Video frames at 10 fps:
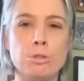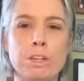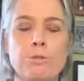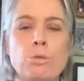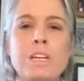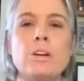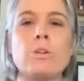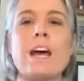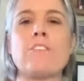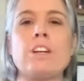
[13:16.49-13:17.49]
if we
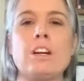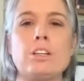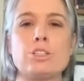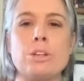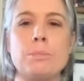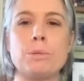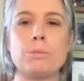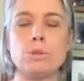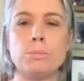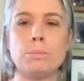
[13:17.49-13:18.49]
don't have it in our treatment
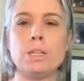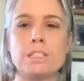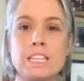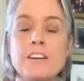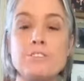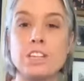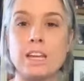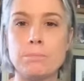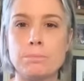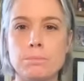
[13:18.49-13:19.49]
room to give to
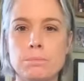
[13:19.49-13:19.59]
them